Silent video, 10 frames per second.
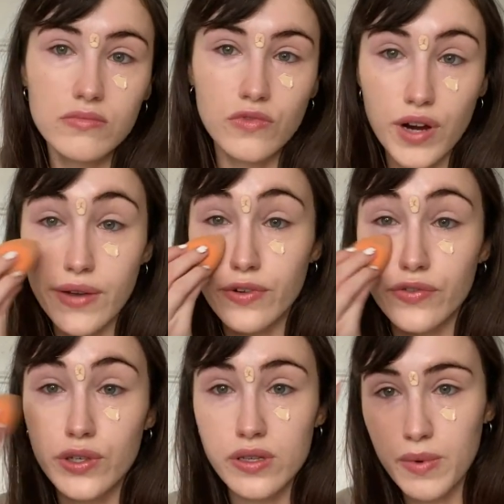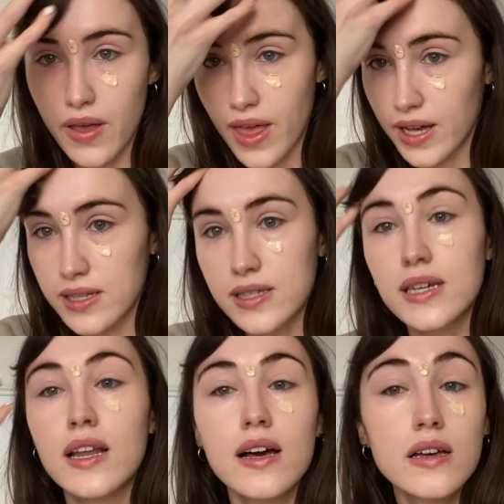rave reviews about their
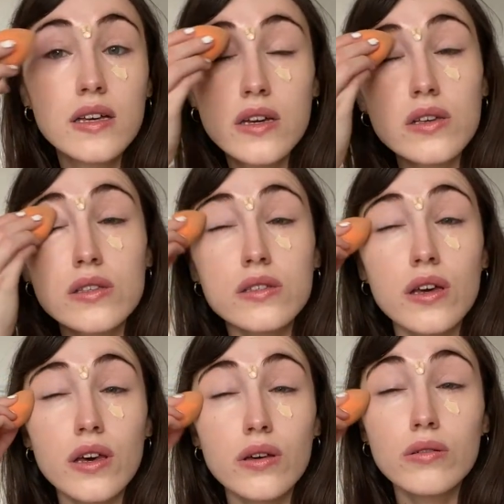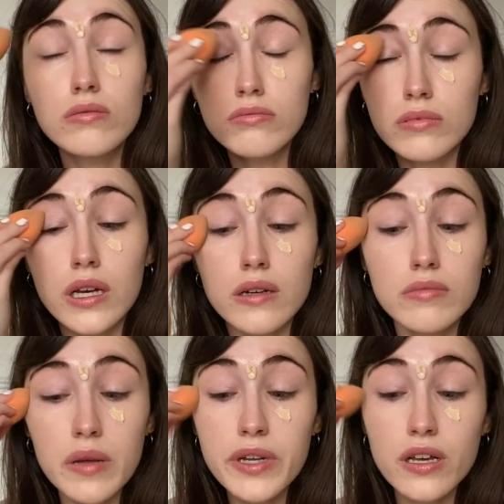concealer. So yeah,
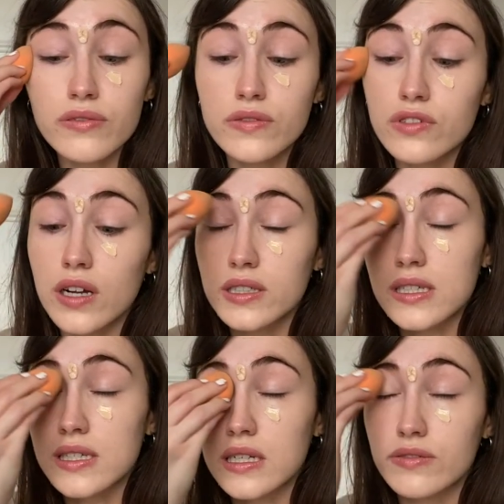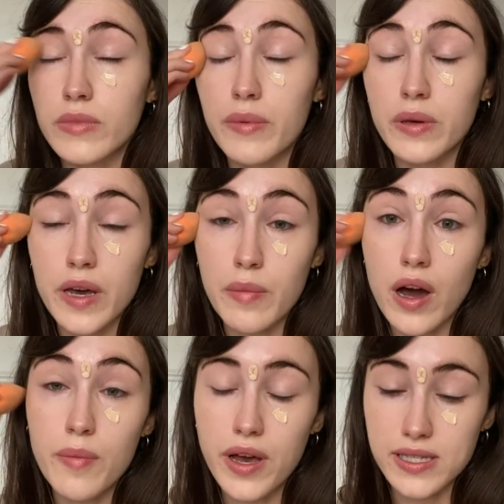let me know if you've tried a concealer from MUA, but
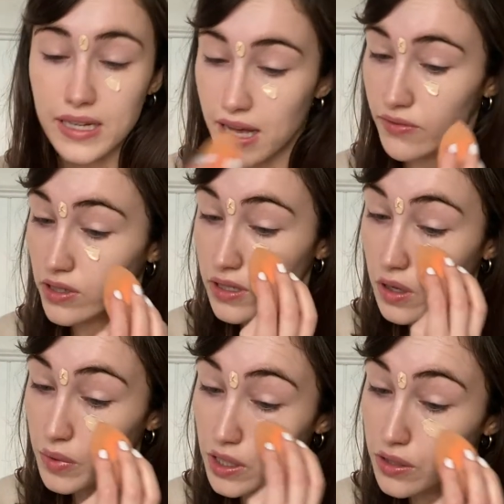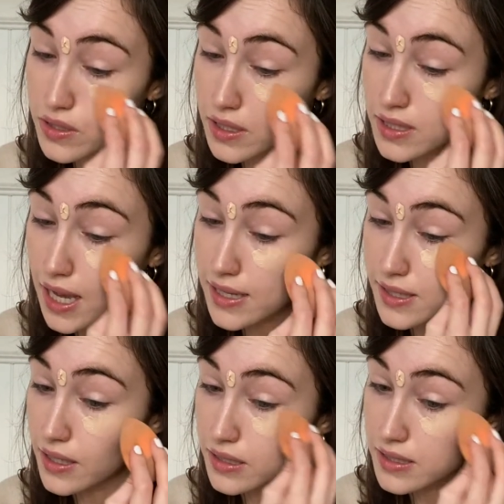I personally haven't. So I'm going to use this as
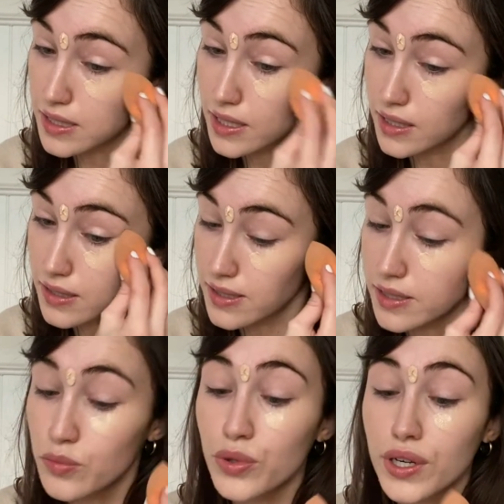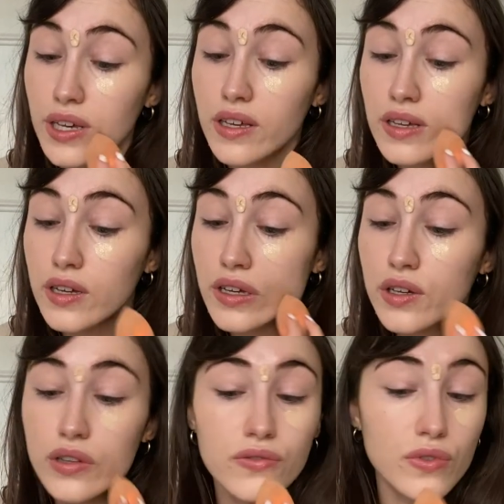a concealer because it is pretty
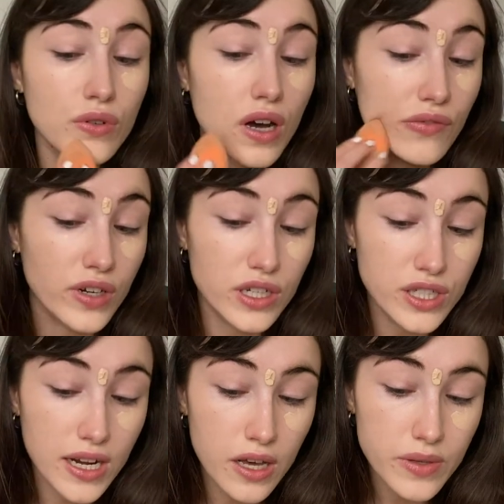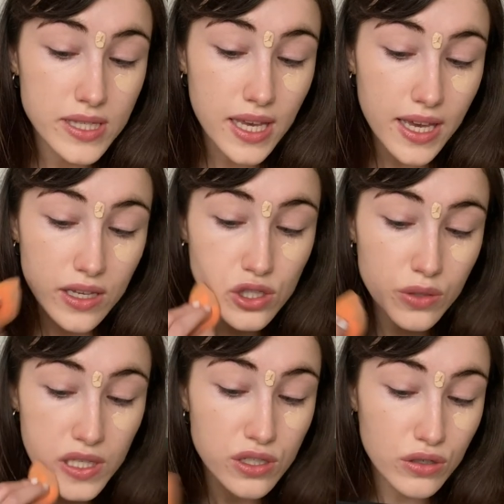full coverage. And I would say,
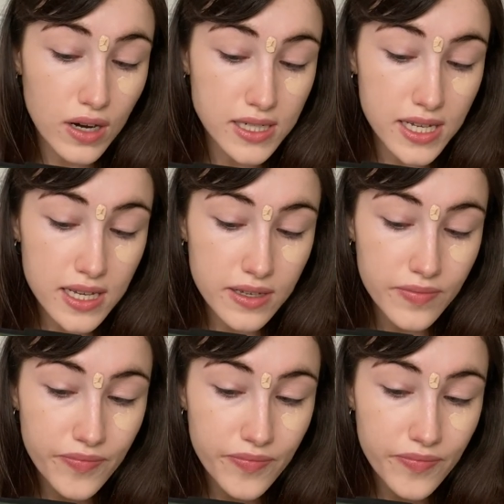to its credit,